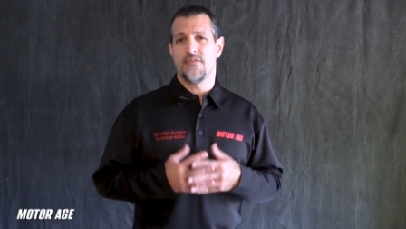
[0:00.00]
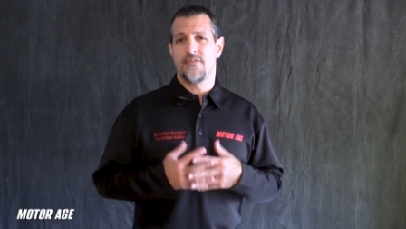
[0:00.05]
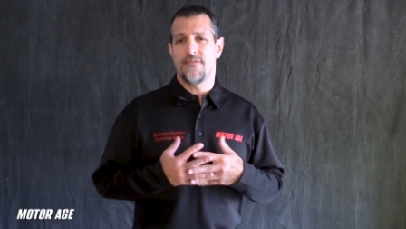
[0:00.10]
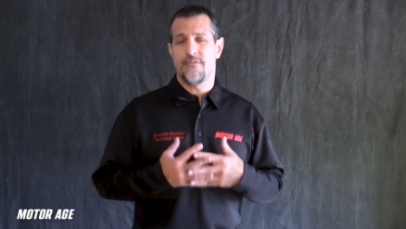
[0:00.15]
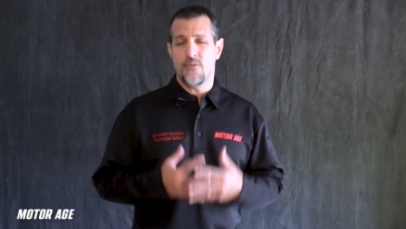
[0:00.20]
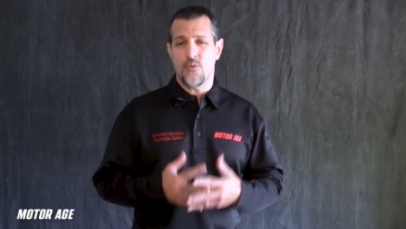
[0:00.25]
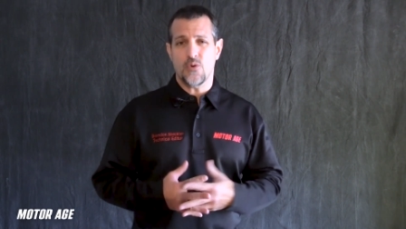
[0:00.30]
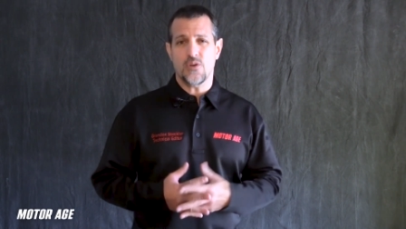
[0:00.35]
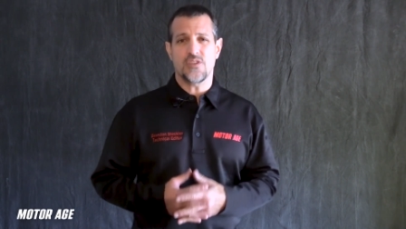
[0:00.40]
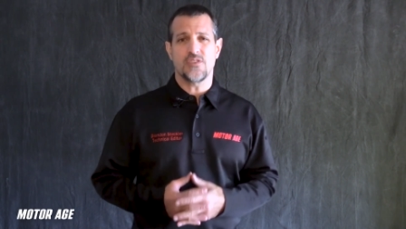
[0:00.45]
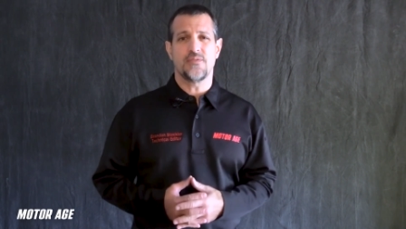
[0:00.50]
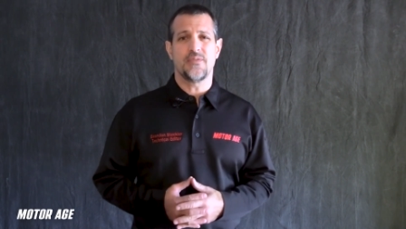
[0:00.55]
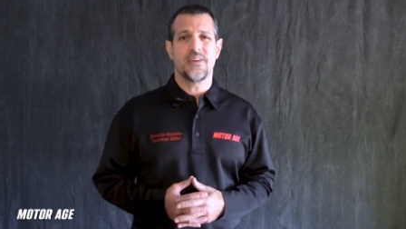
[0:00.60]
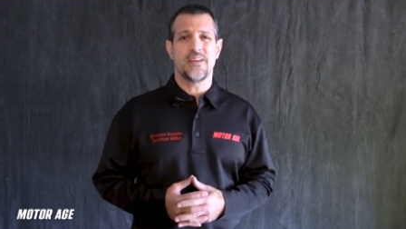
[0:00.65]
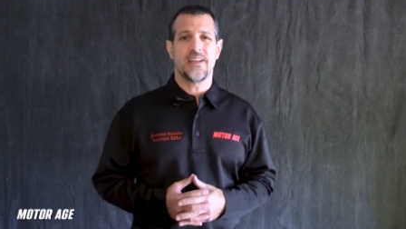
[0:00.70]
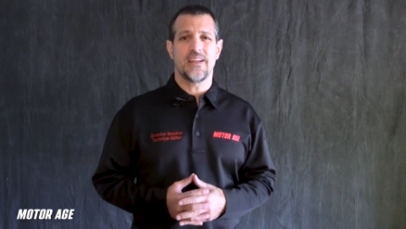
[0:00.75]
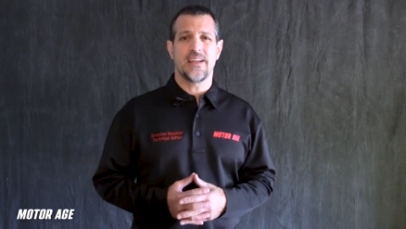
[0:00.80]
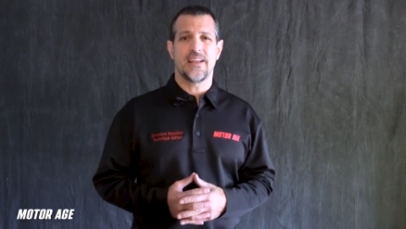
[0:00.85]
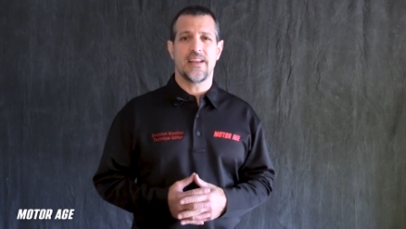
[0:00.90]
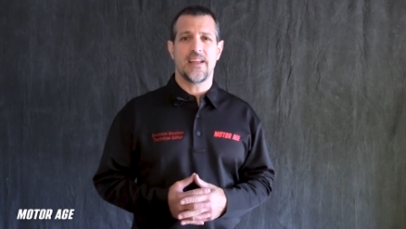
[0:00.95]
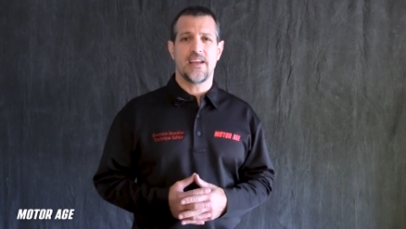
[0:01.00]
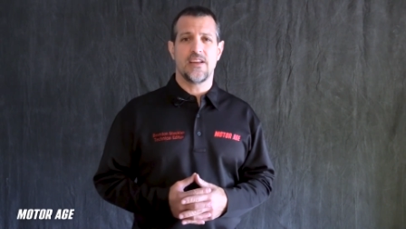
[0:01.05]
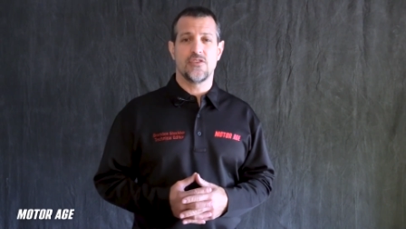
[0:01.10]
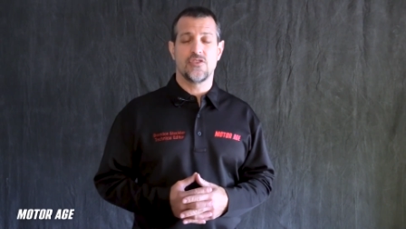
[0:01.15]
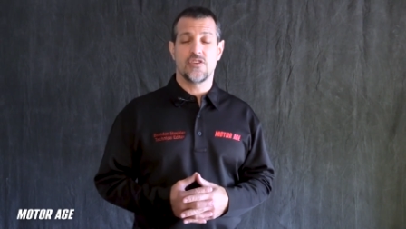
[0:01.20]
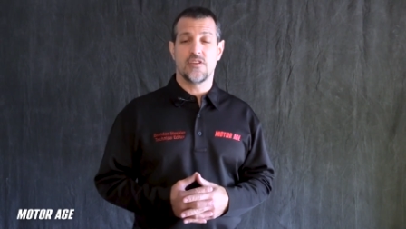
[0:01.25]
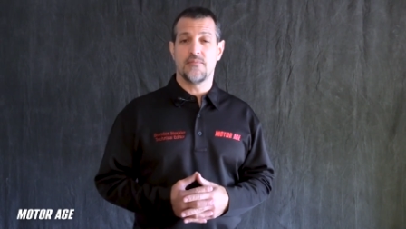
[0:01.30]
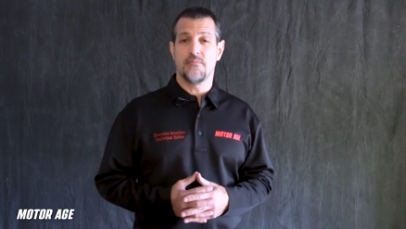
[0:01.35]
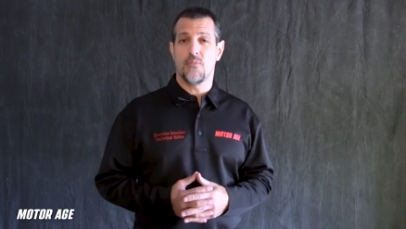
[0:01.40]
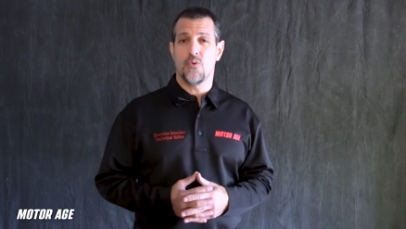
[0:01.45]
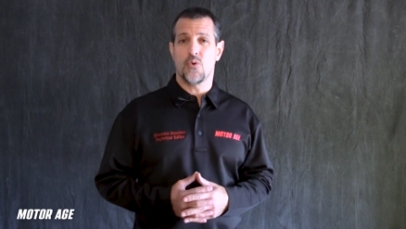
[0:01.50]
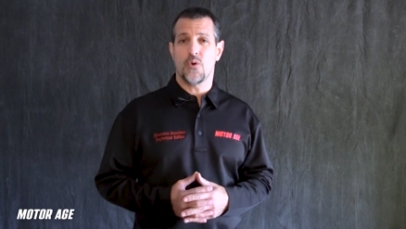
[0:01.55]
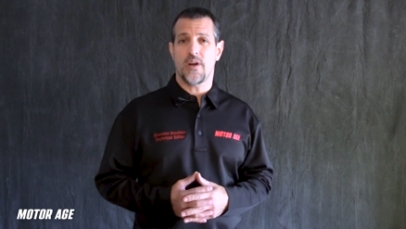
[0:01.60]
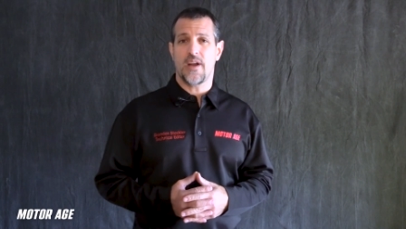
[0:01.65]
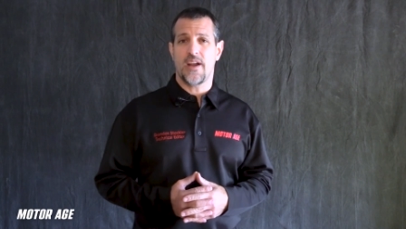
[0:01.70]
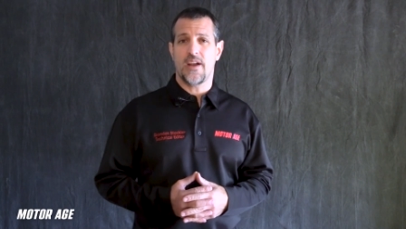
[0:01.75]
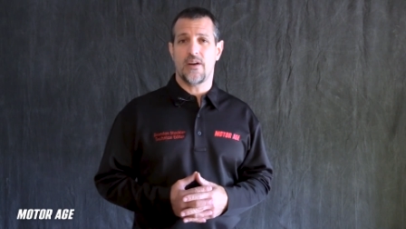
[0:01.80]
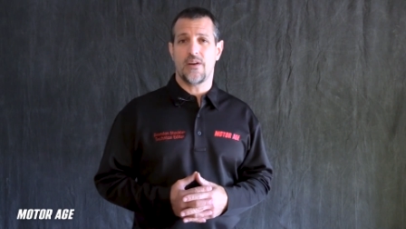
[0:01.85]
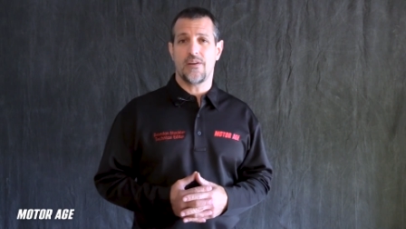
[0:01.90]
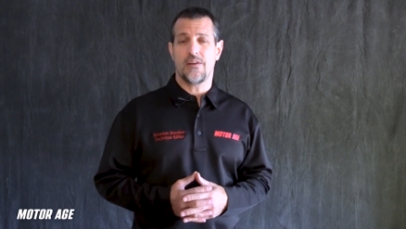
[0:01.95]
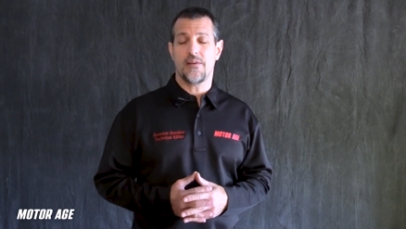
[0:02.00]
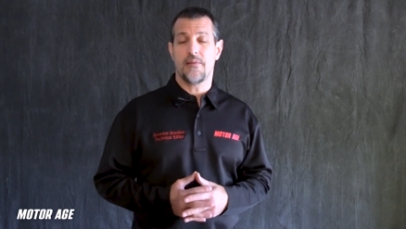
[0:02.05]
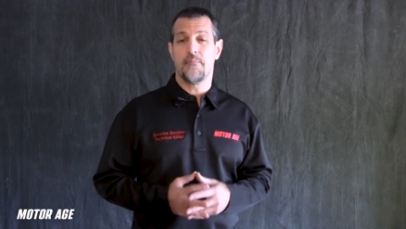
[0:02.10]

force feeding an engine more air